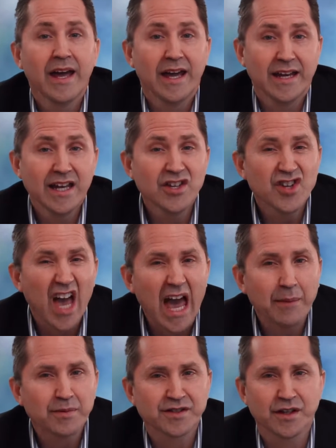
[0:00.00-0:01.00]
In each
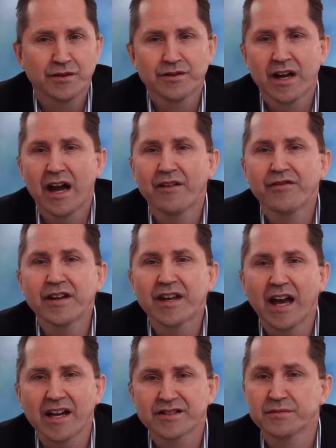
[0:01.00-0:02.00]
episode, every
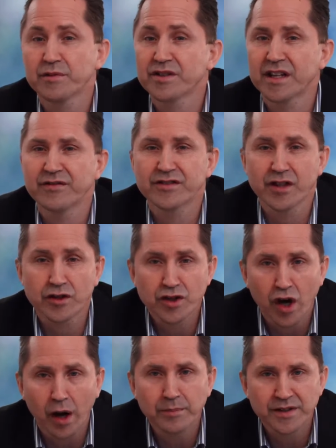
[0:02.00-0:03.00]
guest must give us a
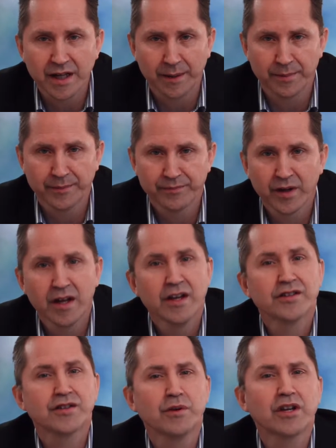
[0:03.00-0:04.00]
top tip
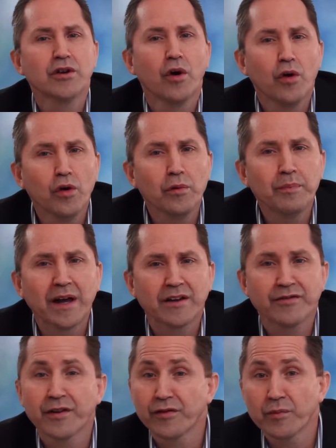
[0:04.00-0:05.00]
so we can all
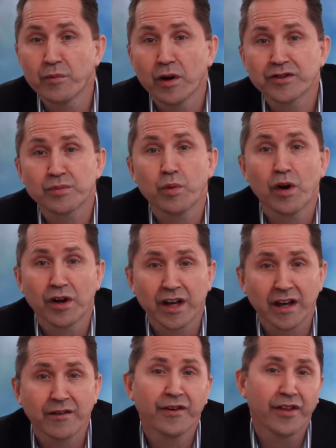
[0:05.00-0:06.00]
benefit from what's
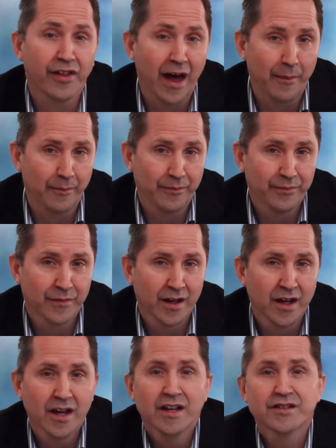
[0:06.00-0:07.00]
working for them.
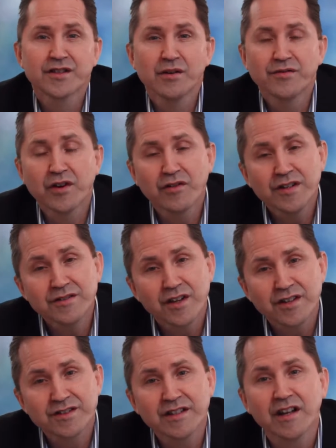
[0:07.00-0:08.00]
So if you're
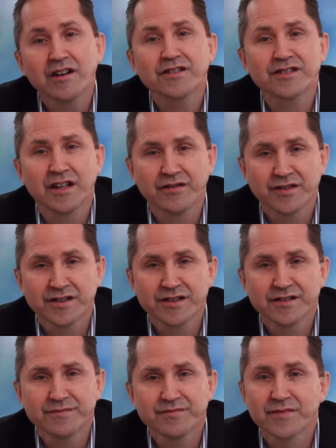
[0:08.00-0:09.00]
interested in our
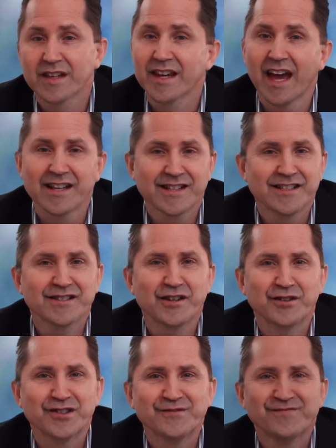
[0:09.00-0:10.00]
services, get in
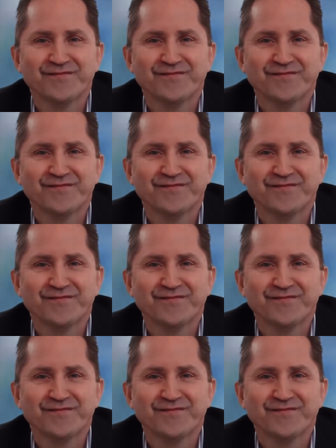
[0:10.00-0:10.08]
touch.